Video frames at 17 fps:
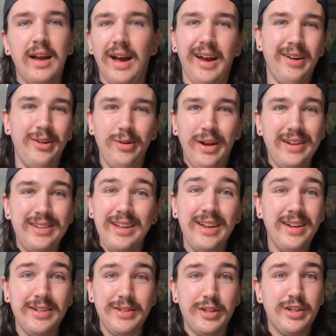I
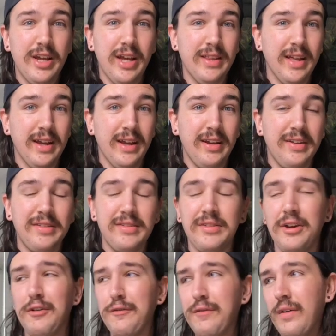tend not to check that kind of
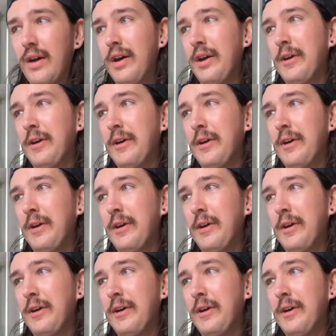stuff.